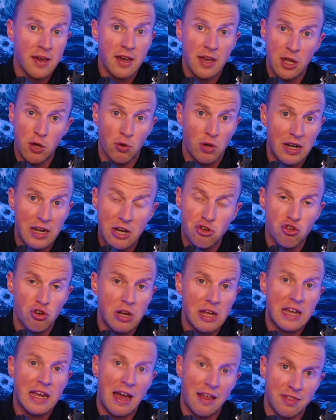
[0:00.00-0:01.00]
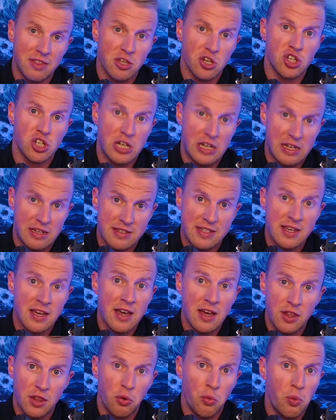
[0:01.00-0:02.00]
You can literally get the sheets
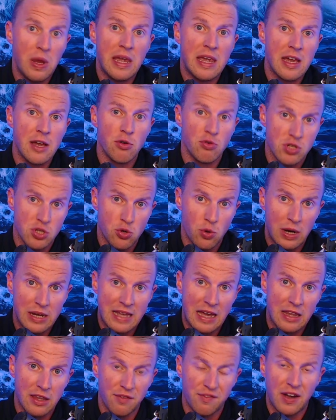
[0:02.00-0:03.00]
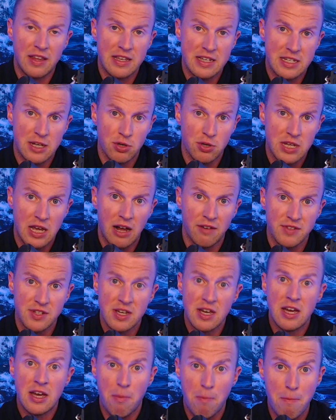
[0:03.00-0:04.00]
that we use to identify this ourselves,
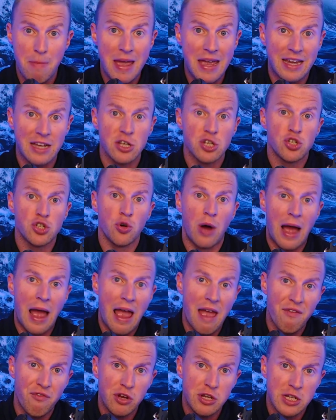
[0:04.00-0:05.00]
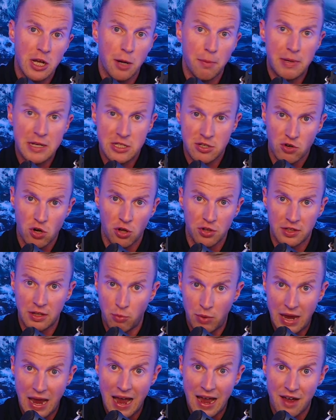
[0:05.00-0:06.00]
making sure every single piece of content we
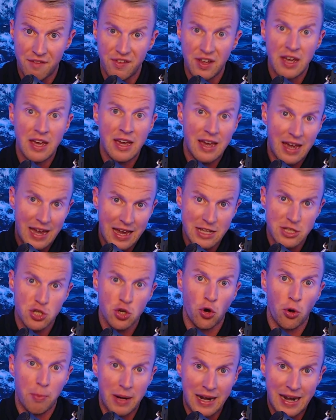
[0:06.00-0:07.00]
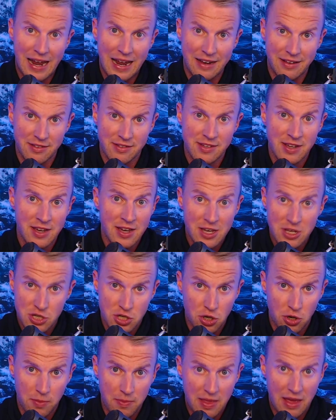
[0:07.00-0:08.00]
have hits home and lands.
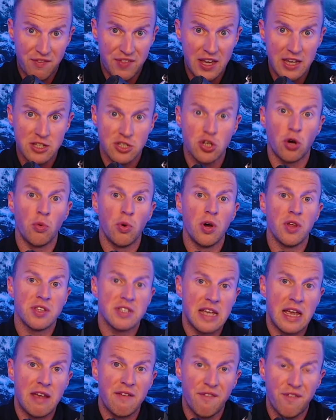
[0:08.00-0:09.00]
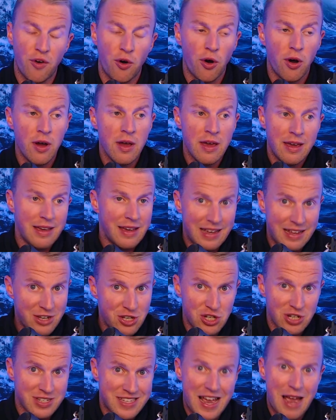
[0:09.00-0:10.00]
So if that's not worth staying for in
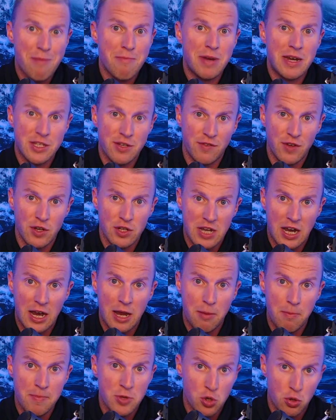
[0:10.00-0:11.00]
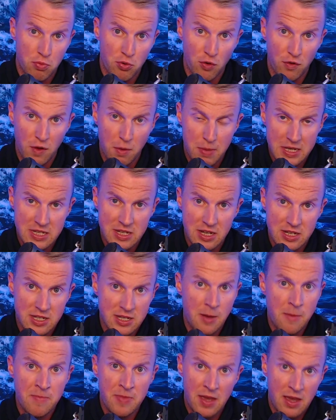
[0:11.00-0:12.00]
just 10 minutes of your time to improve your business,
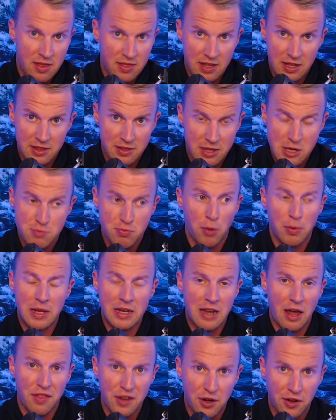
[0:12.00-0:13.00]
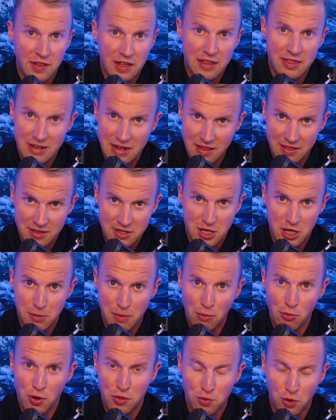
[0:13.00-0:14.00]
then there's probably nothing on the internet that's going to be
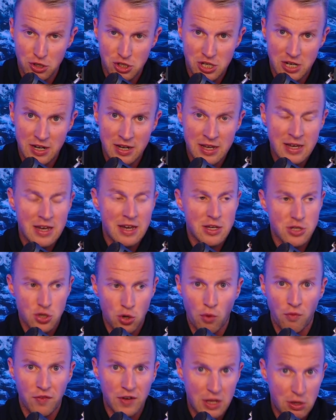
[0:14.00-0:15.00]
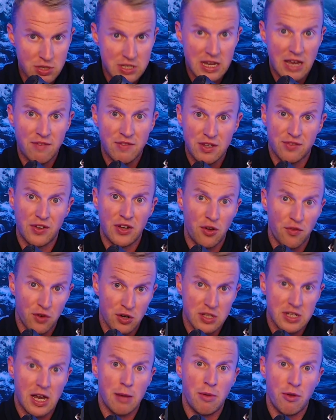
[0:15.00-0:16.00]
worth watching. So hopefully you save this video for a
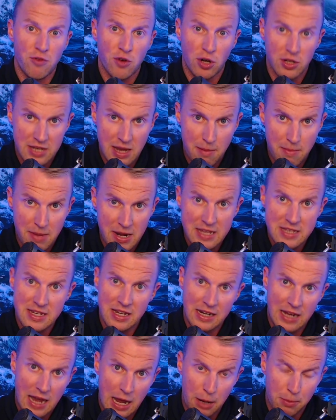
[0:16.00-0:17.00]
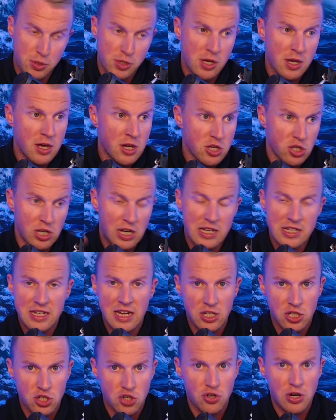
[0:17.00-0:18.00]
time you've got 10 minutes and it helps. So let's get
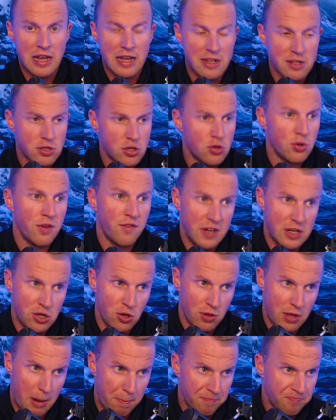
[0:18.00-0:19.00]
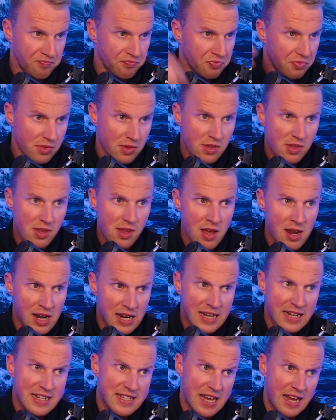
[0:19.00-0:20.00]
straight into the video then. Like I
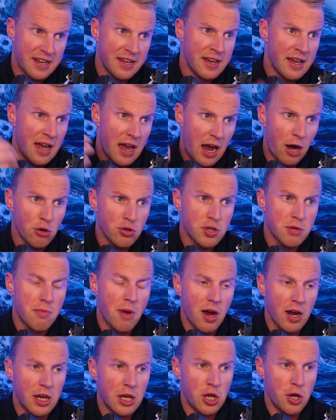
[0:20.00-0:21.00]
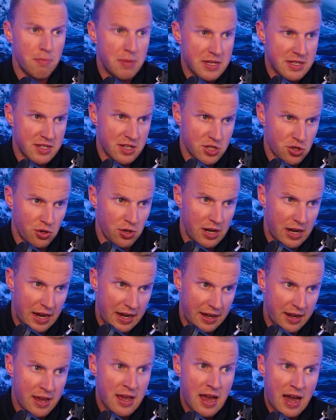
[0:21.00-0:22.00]
said, how to market your business online.
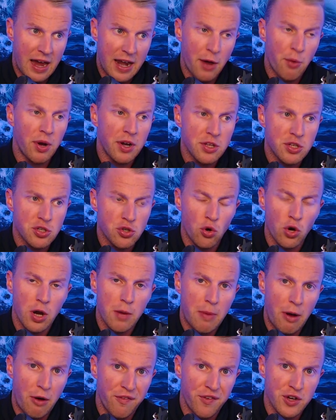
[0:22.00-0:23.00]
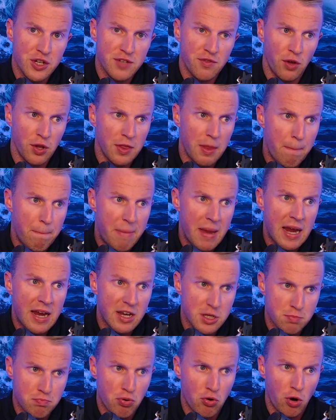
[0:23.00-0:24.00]
And I want to talk about, first of all, the biggest
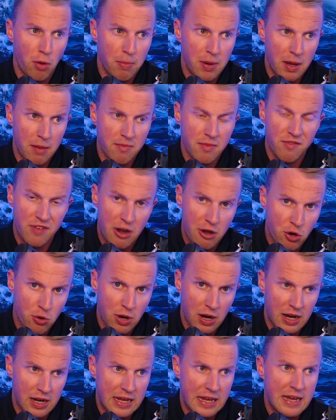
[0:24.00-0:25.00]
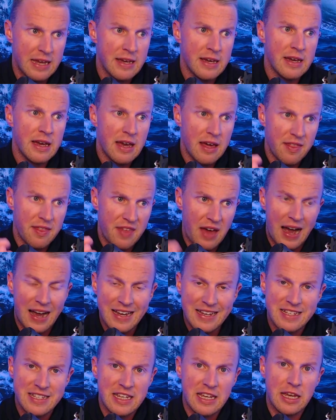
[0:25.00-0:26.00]
problem very quickly that I
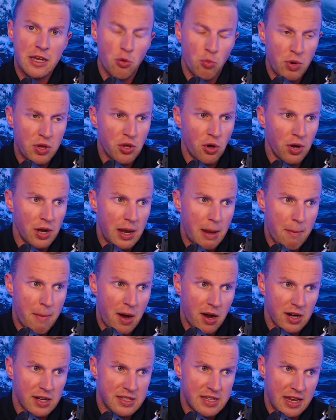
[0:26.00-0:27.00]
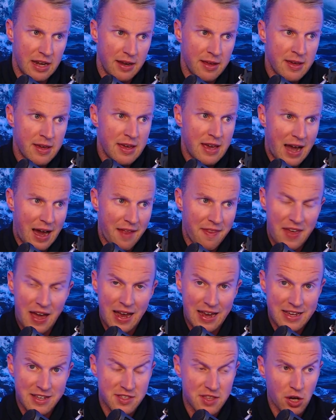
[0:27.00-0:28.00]
see with online marketing. And that
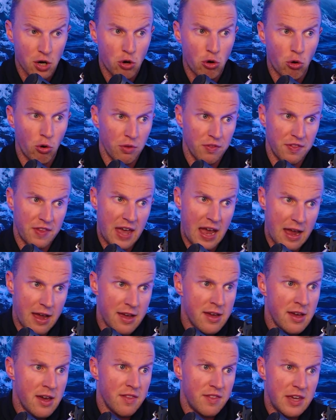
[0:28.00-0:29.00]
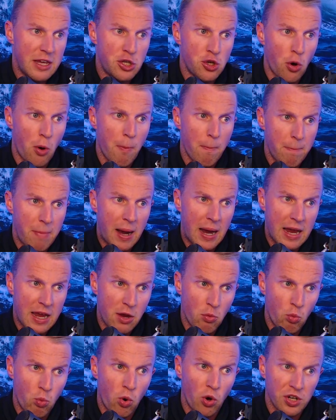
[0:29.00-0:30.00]
is the quote there. They don't buy
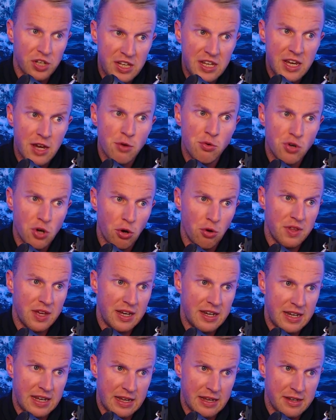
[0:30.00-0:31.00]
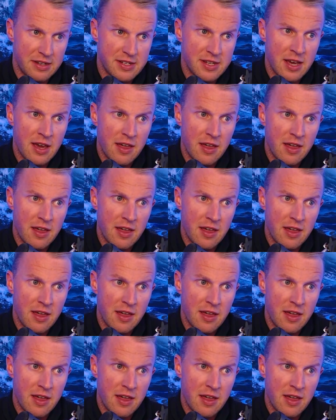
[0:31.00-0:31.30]
what you know they need.